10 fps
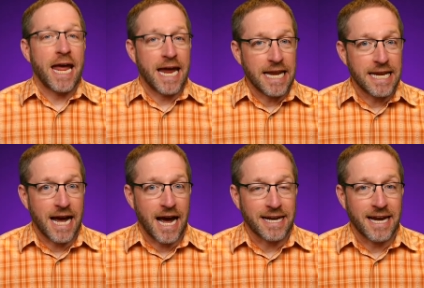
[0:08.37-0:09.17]

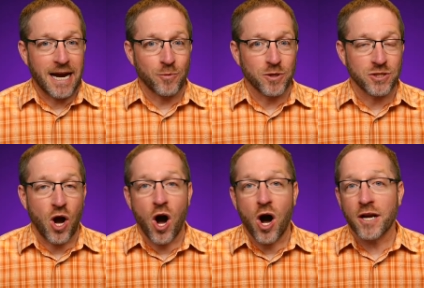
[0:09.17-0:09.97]
NDI cameras
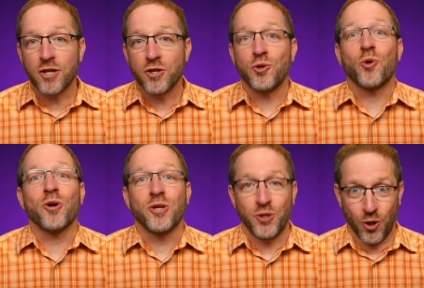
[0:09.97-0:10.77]
on
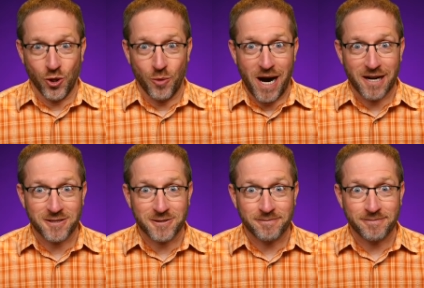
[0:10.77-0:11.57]
your YOLO
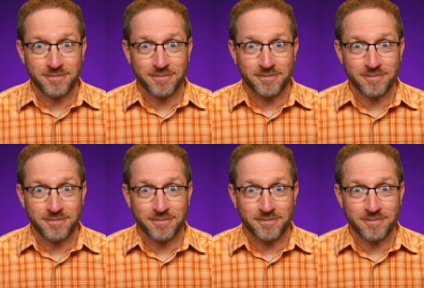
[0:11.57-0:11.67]
box.